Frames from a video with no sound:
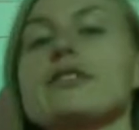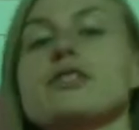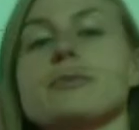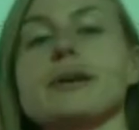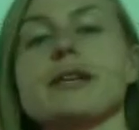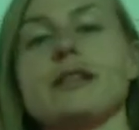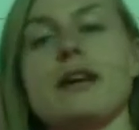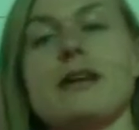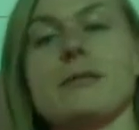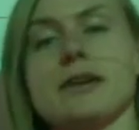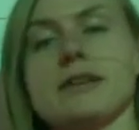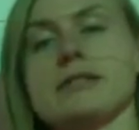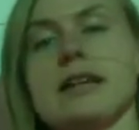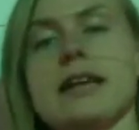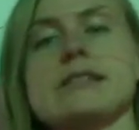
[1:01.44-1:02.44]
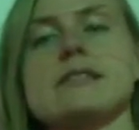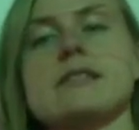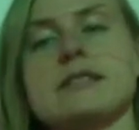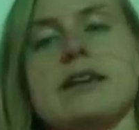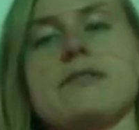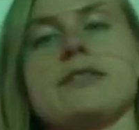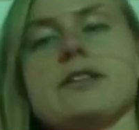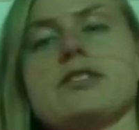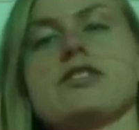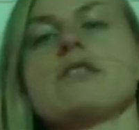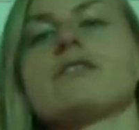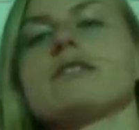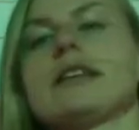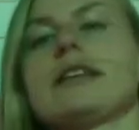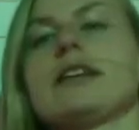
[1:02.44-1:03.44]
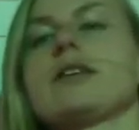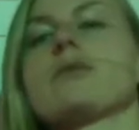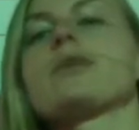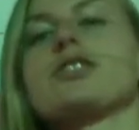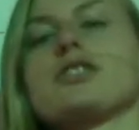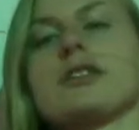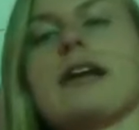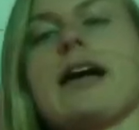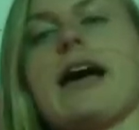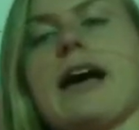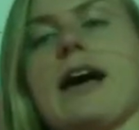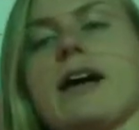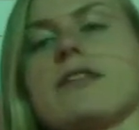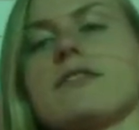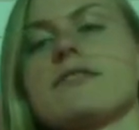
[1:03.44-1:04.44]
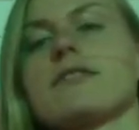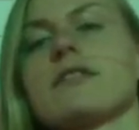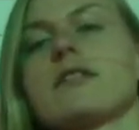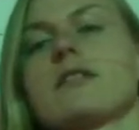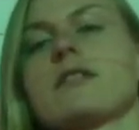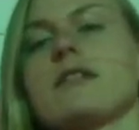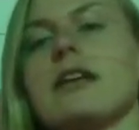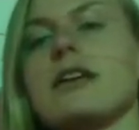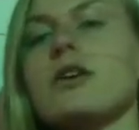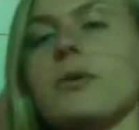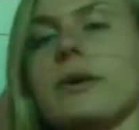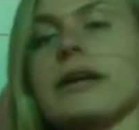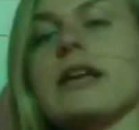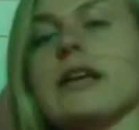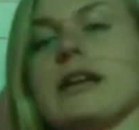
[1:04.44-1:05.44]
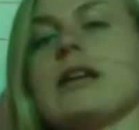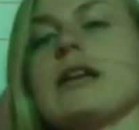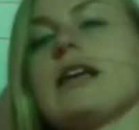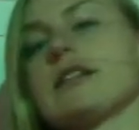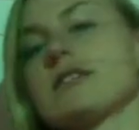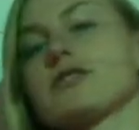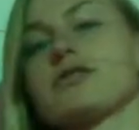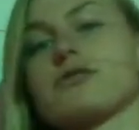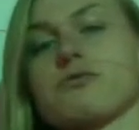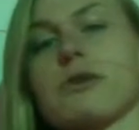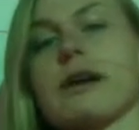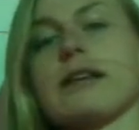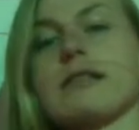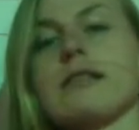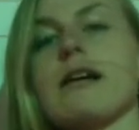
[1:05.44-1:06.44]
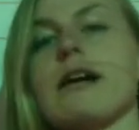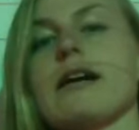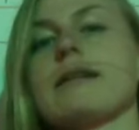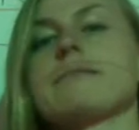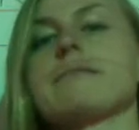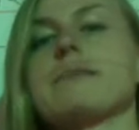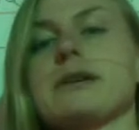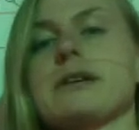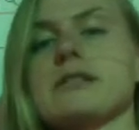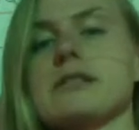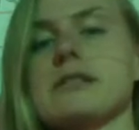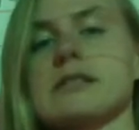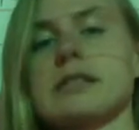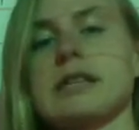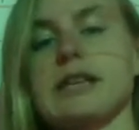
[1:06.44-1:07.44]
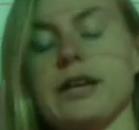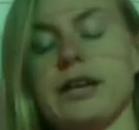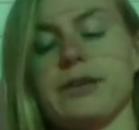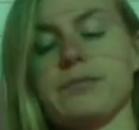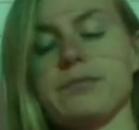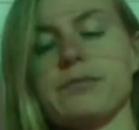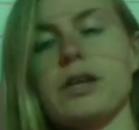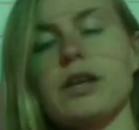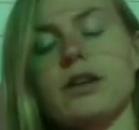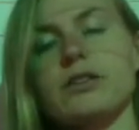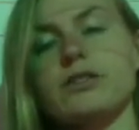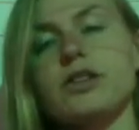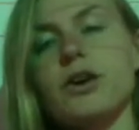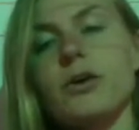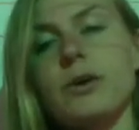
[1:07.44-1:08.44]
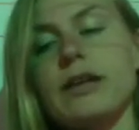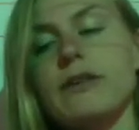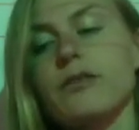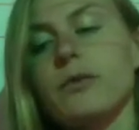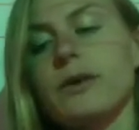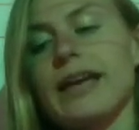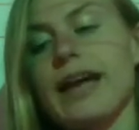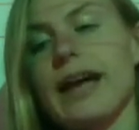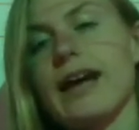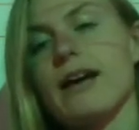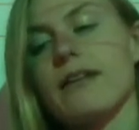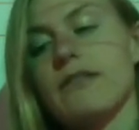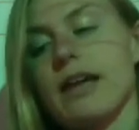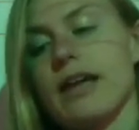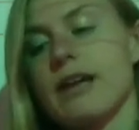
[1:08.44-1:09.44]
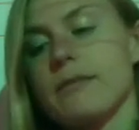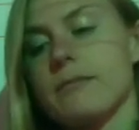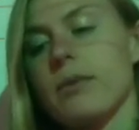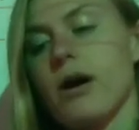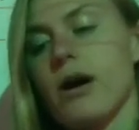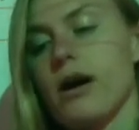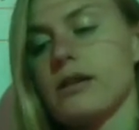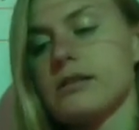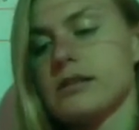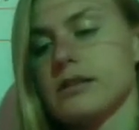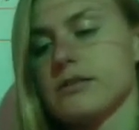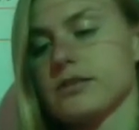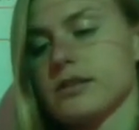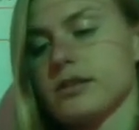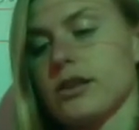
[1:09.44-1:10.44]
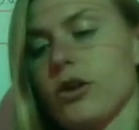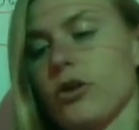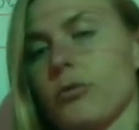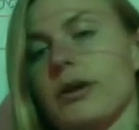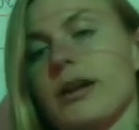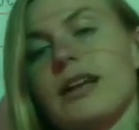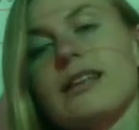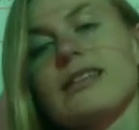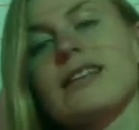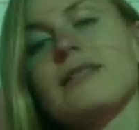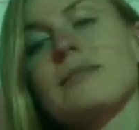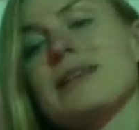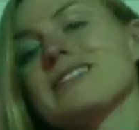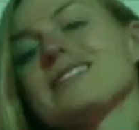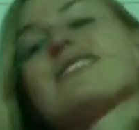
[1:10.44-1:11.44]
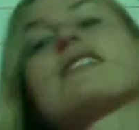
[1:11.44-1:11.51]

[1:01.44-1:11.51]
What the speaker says: it should be a line because that's the definition of linear. We should have it going in a straight line because it's linear. So if we have a positive slope, then it means it's